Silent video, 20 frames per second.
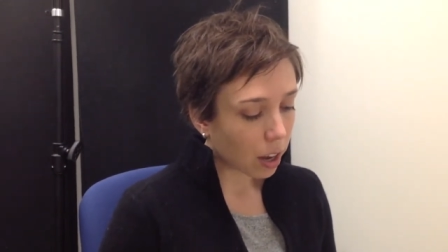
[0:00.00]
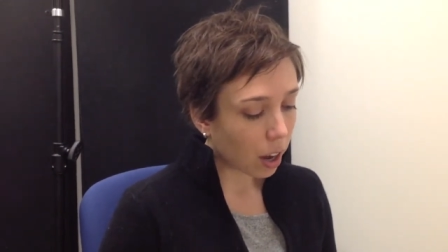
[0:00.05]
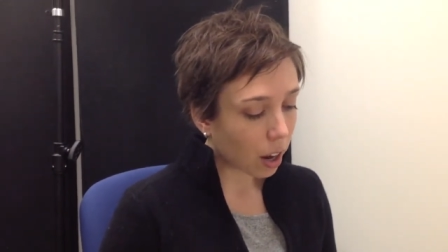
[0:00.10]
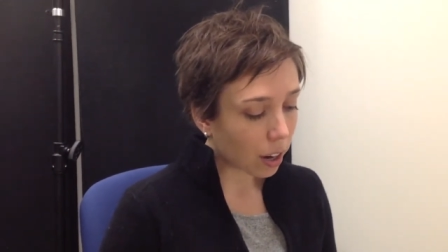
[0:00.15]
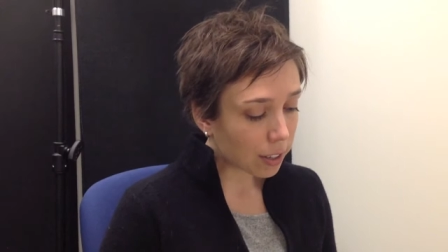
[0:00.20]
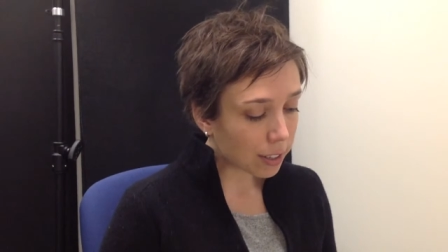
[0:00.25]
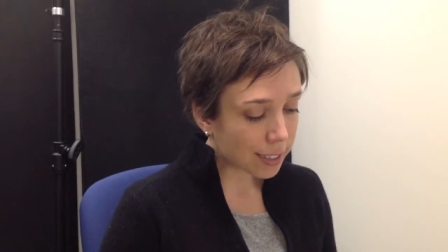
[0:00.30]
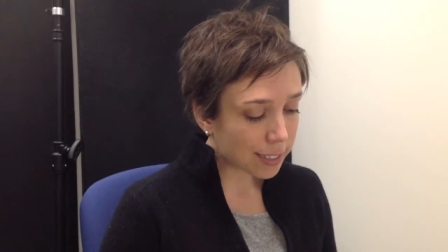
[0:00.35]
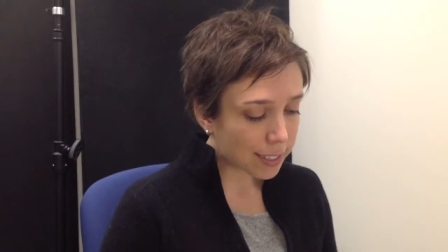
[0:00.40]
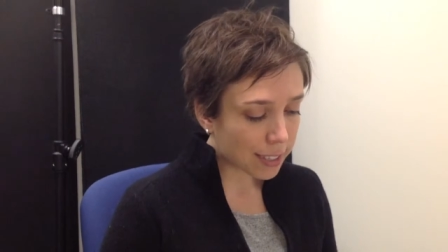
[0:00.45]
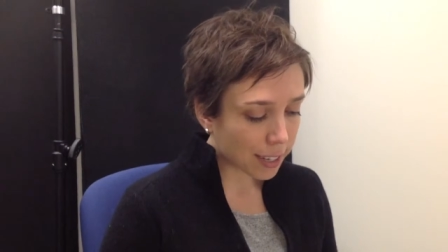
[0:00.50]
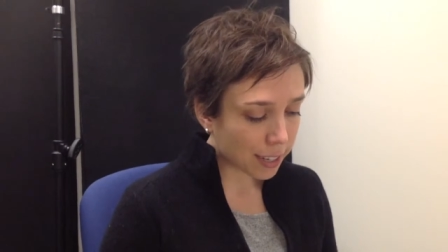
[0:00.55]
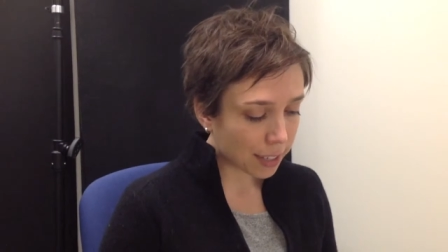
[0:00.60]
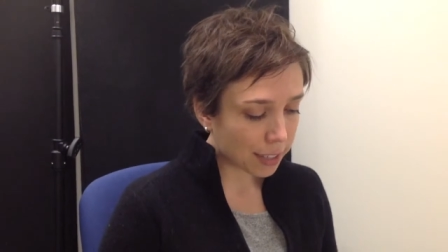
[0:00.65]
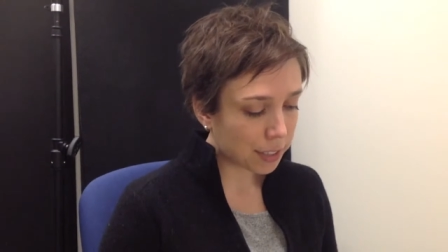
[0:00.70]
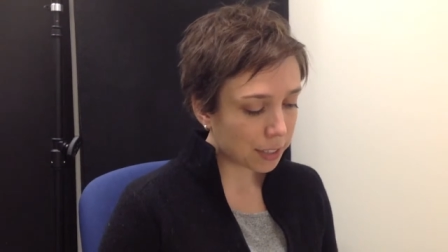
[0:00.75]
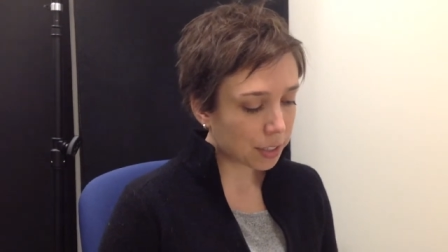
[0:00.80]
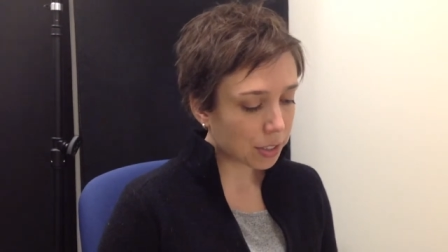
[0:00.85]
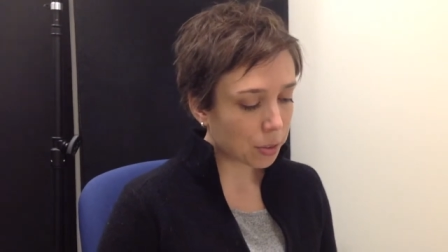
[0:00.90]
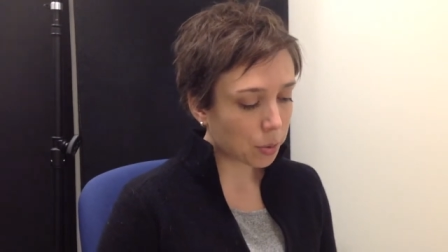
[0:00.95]
are a
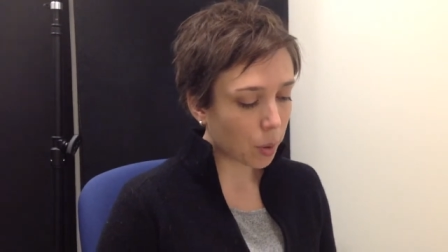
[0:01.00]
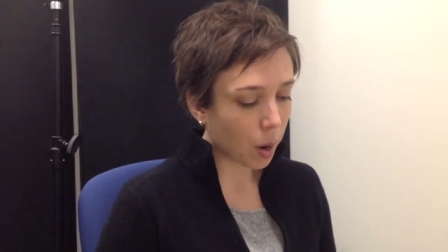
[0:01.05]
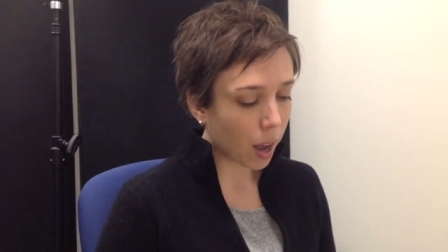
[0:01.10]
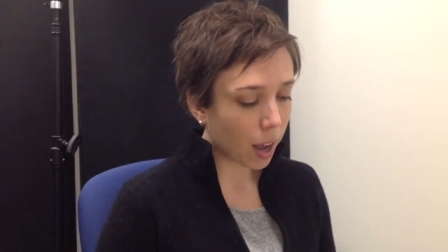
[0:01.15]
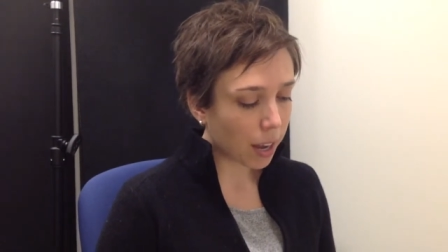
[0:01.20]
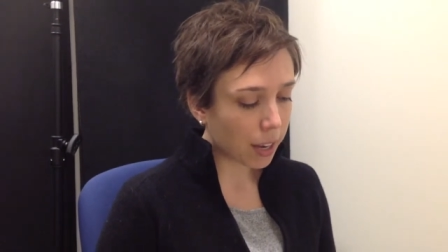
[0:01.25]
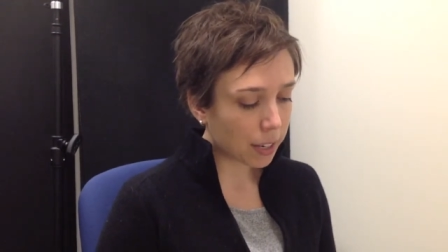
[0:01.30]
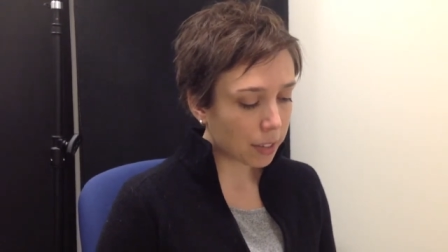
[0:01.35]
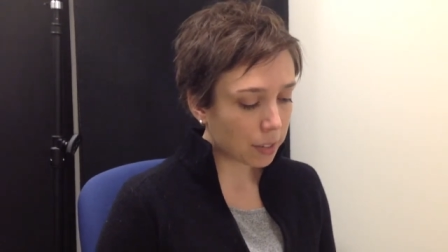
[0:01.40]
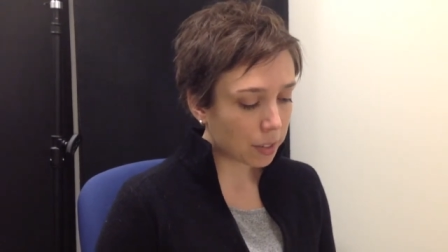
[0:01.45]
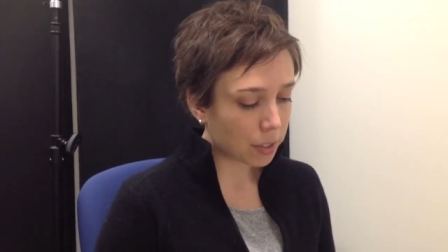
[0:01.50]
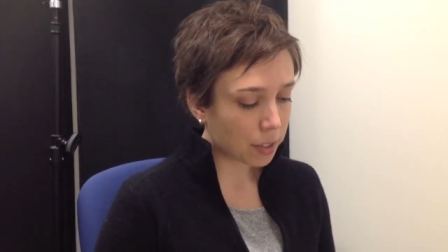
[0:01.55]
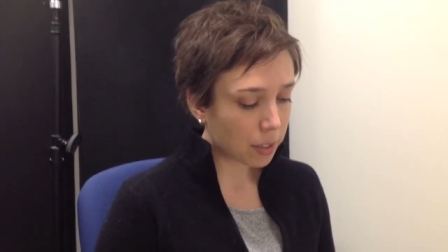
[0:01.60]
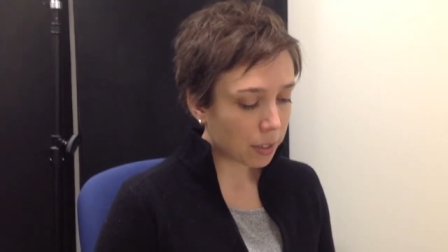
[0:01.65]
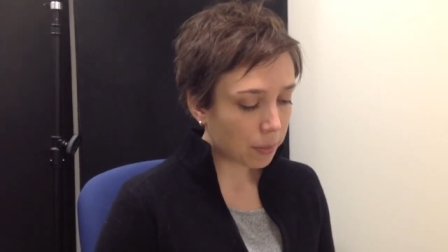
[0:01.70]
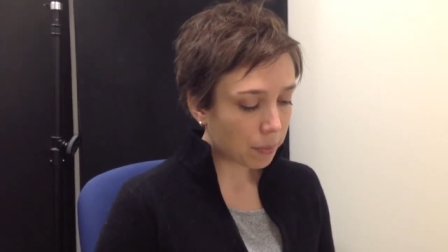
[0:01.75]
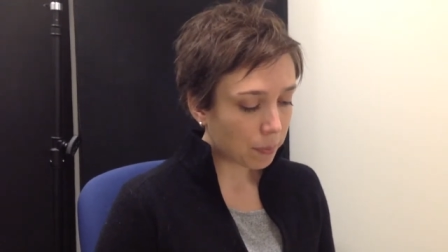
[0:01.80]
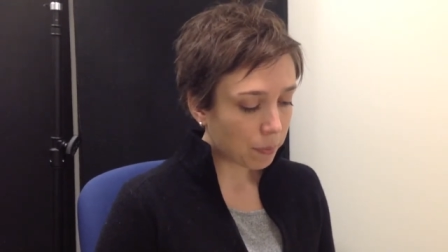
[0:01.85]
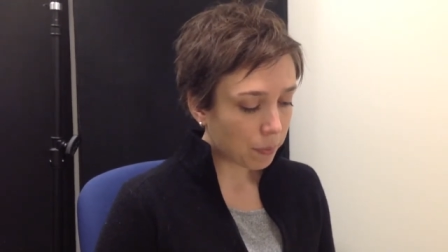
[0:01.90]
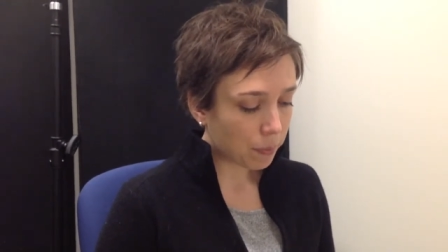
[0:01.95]
day's grind,
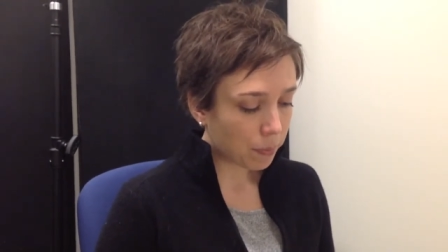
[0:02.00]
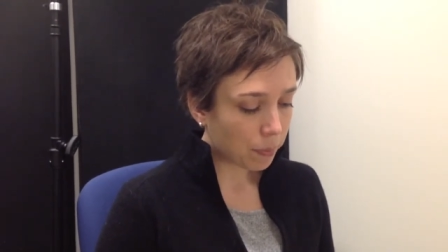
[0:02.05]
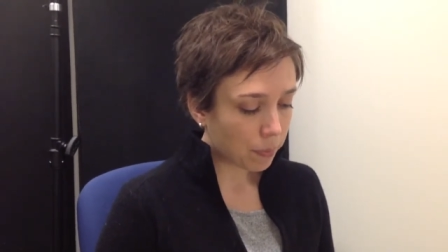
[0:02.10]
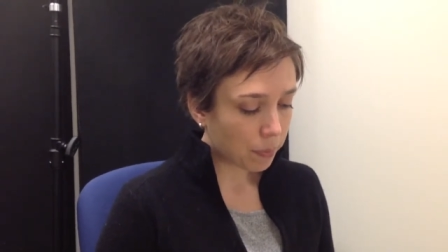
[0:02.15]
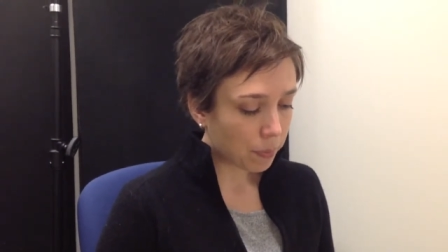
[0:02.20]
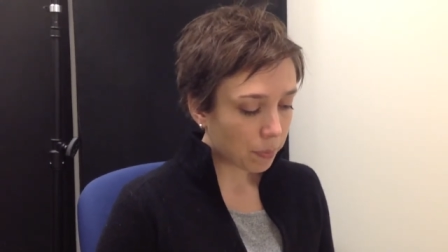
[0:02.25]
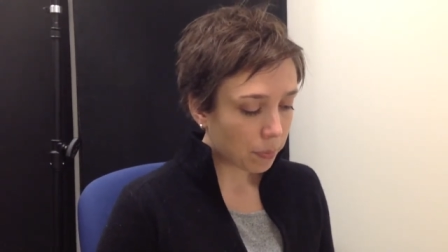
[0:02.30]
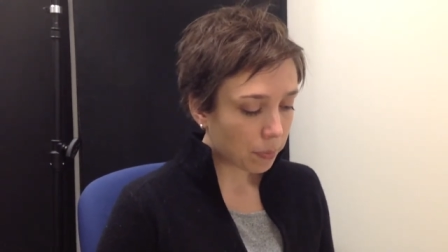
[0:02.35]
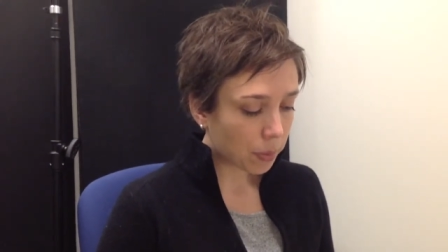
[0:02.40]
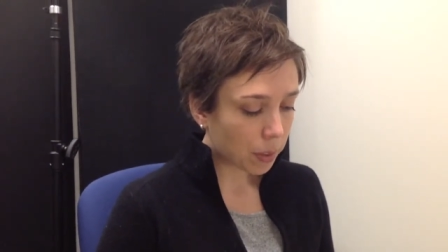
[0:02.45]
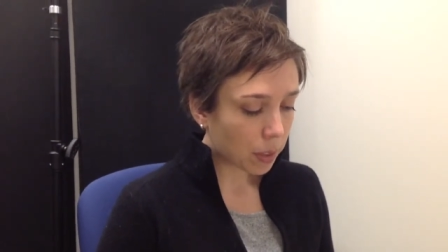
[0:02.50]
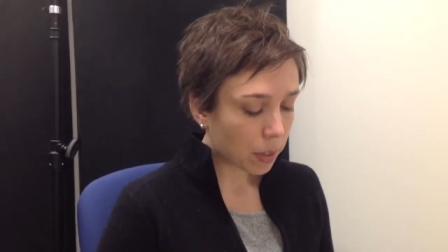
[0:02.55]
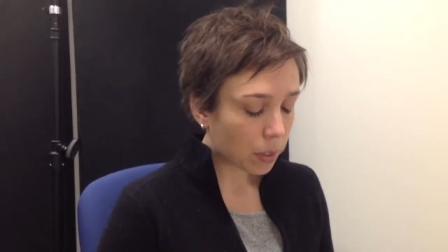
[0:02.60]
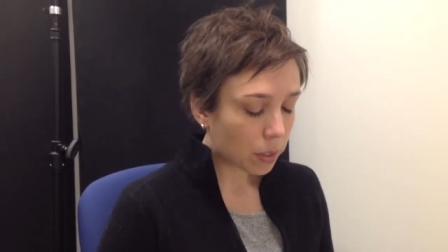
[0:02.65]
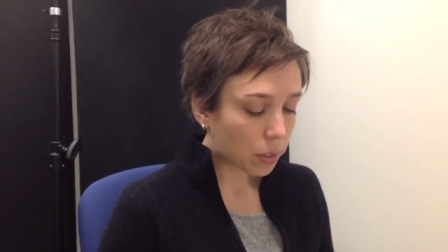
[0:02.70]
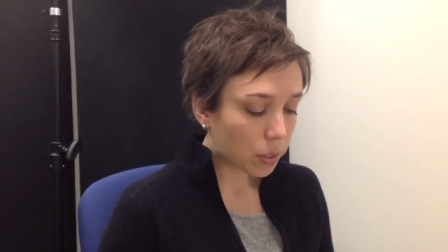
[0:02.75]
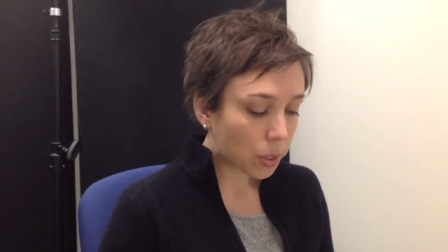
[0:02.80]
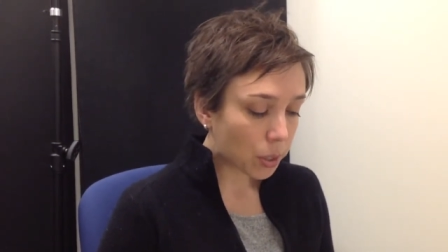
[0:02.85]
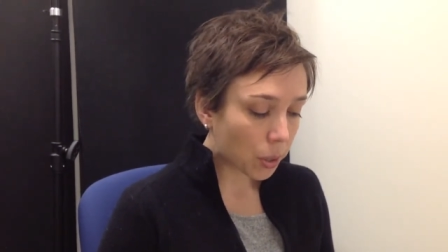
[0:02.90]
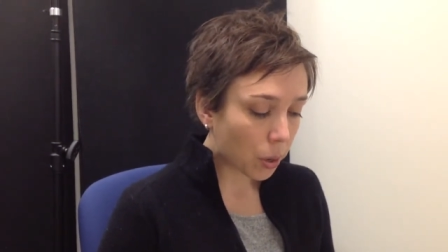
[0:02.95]

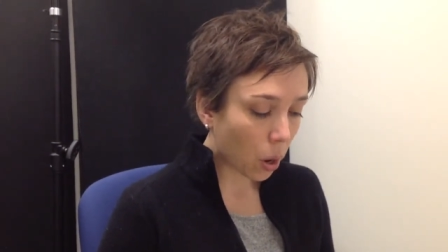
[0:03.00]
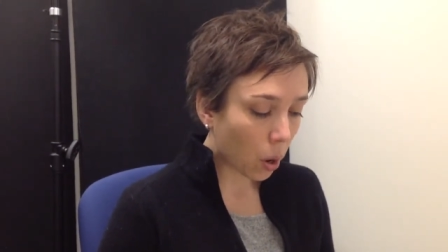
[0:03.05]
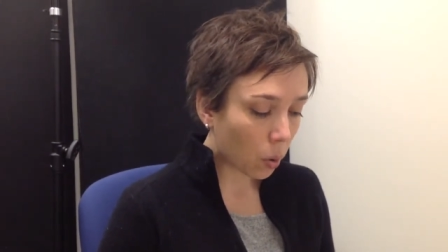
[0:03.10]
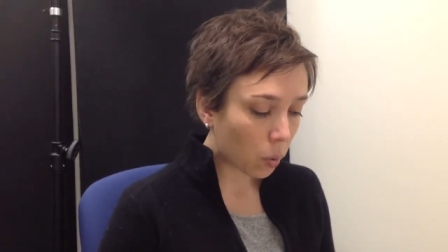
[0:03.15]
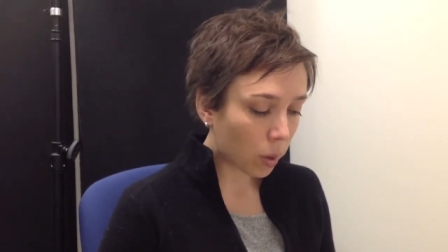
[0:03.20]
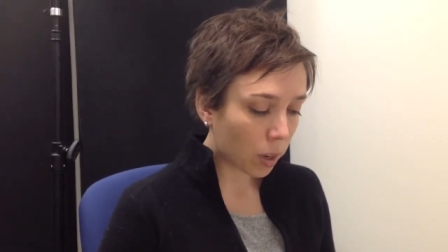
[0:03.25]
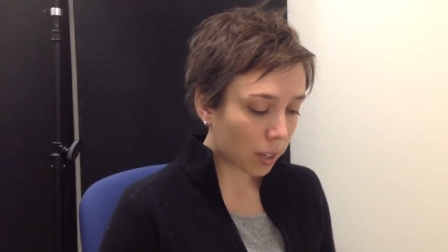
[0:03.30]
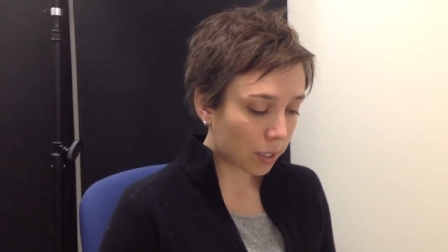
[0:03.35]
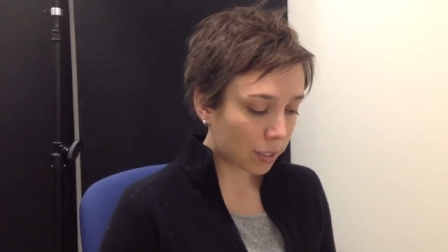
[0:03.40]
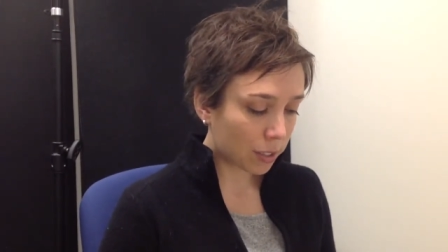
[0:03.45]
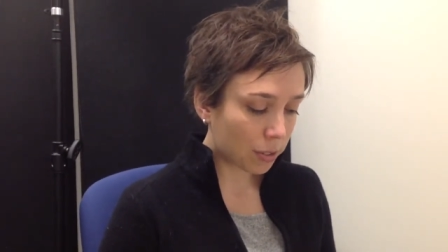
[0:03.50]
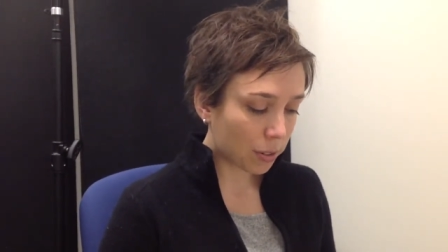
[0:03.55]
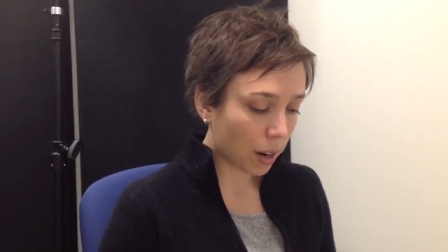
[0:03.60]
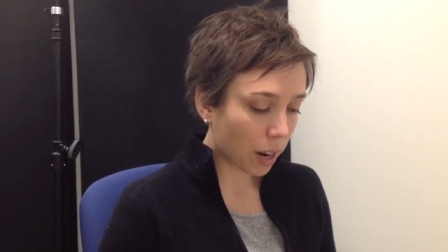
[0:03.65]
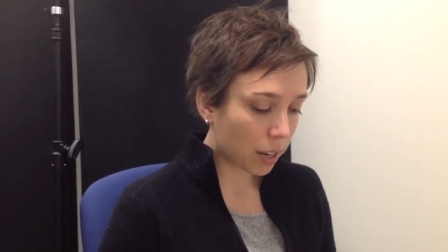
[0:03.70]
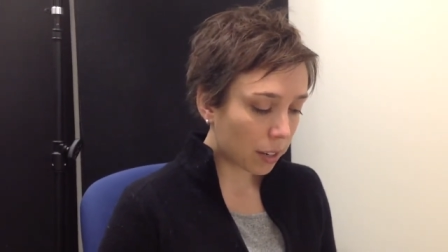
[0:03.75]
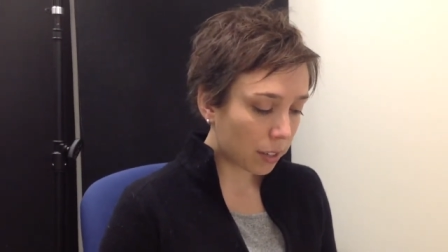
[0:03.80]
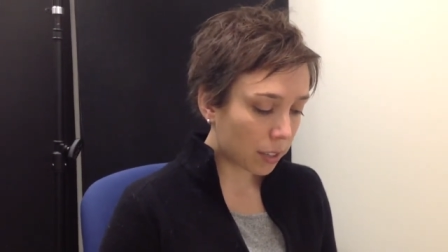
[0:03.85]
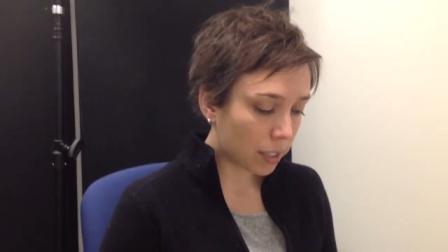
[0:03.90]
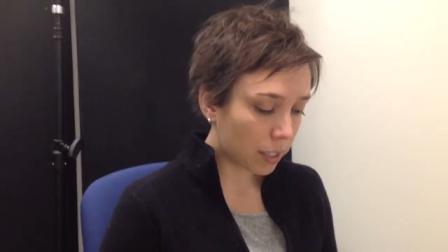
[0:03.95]
to go on
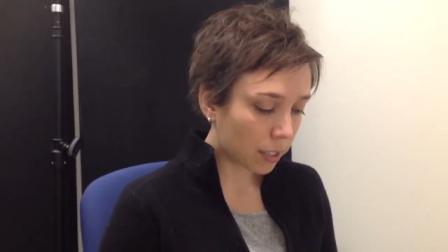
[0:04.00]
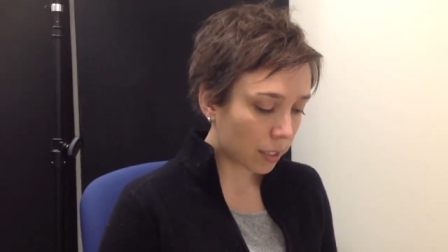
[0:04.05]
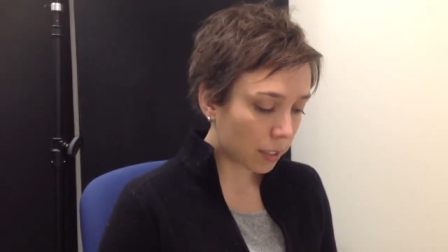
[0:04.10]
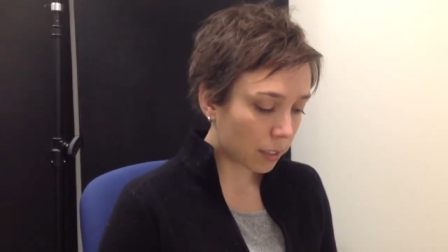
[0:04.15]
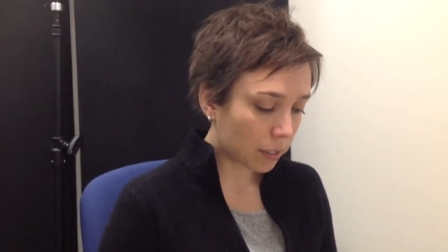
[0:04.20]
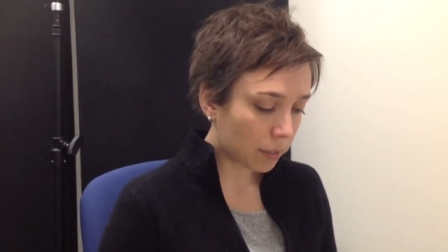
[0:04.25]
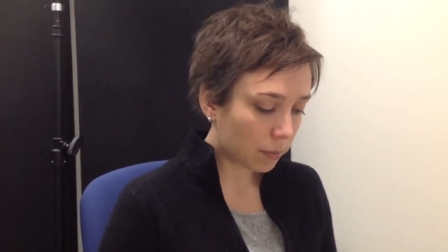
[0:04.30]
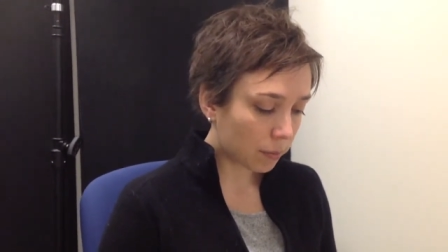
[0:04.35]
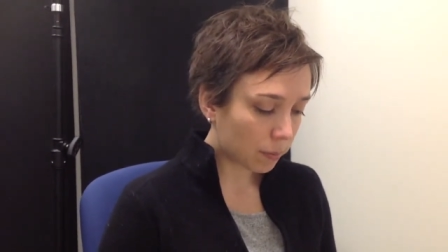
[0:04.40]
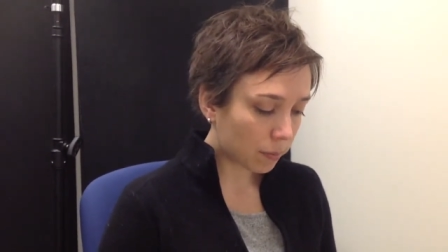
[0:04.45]
grinding.